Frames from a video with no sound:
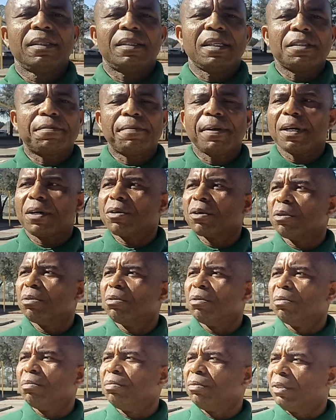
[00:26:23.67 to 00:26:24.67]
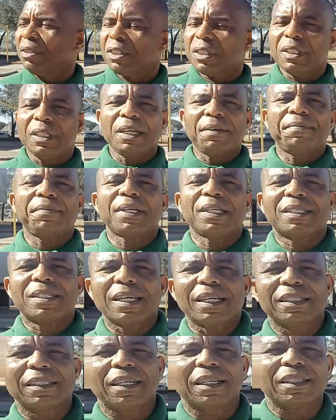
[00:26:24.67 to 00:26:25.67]
this vehicle will give you a
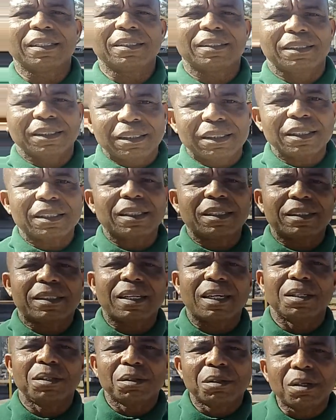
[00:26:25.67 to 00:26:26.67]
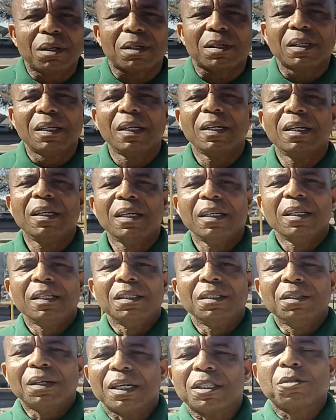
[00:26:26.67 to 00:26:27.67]
signal. It's going to tell you, look,
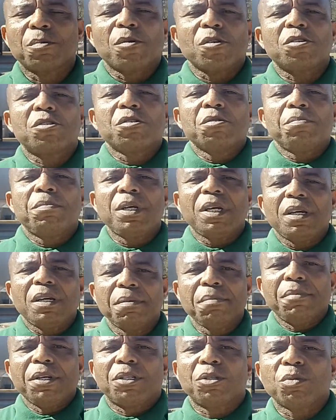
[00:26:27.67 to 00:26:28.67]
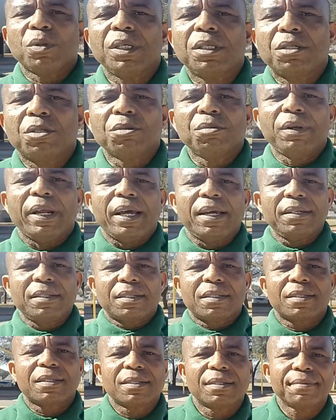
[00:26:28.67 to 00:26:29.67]
you are supposed to be in between two
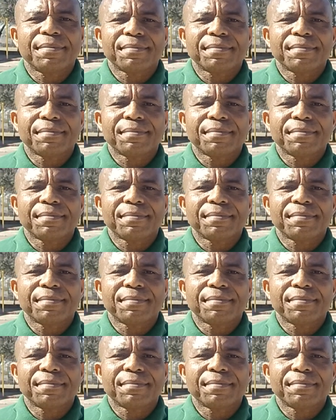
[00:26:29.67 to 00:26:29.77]
lanes,